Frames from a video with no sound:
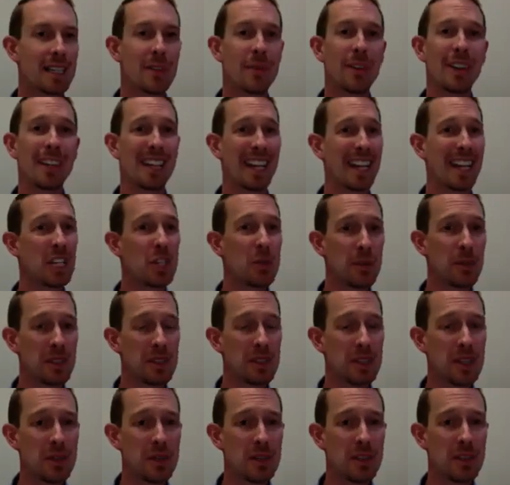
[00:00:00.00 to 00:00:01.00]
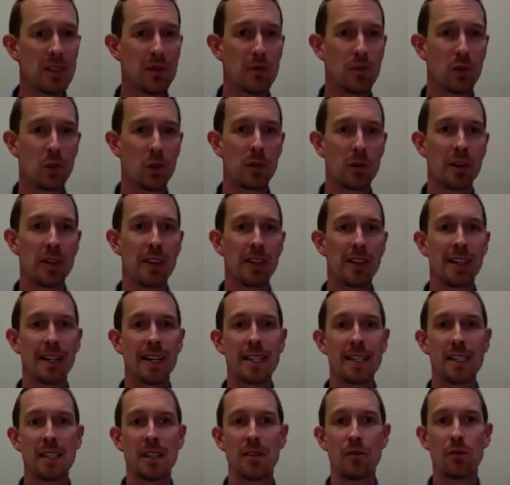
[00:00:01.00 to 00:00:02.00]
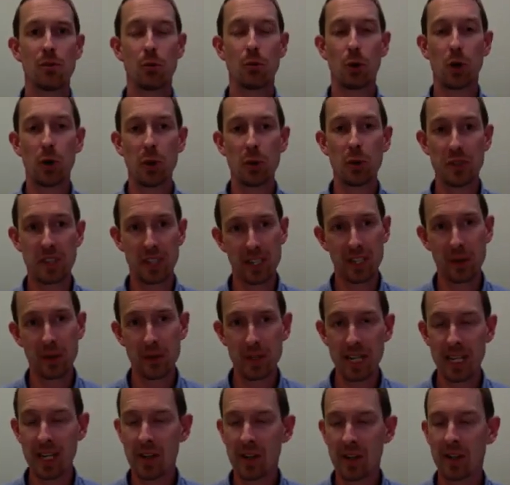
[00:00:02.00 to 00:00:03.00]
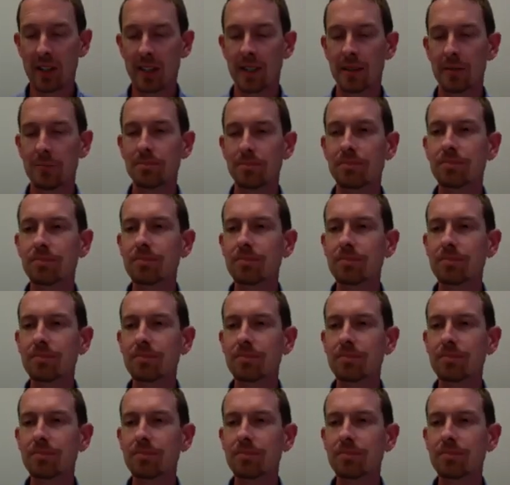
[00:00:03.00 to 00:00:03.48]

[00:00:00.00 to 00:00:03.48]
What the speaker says: engagements you set forward, the kinds of roles that you take on.